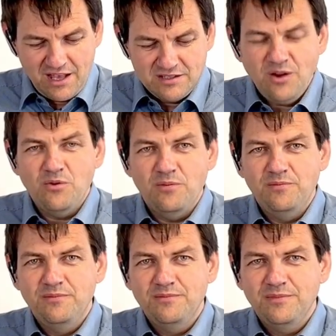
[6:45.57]
So
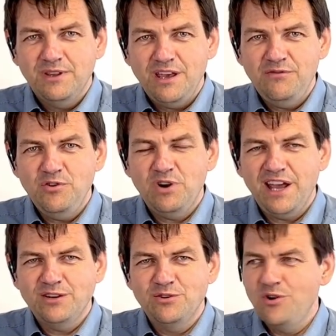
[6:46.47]
if you would
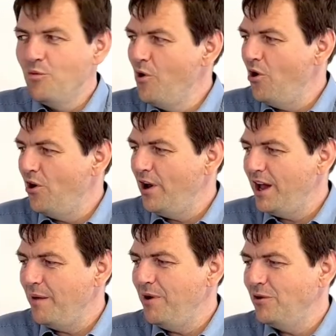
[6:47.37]
like to know more
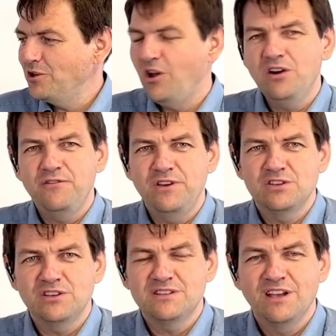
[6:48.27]
about all the
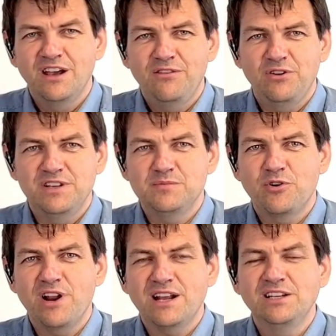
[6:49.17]
features for this
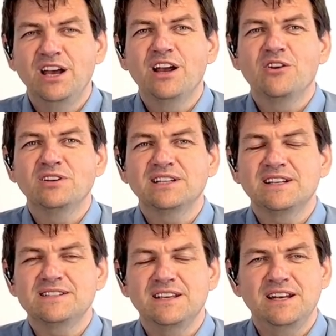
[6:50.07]
product, contact
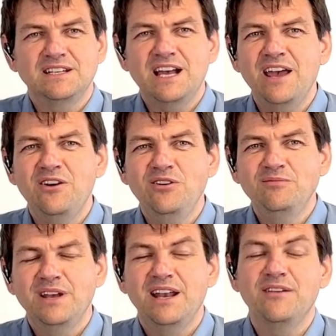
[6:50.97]
us in
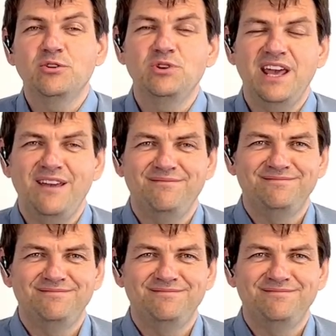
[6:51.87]
NETIO and have a good day.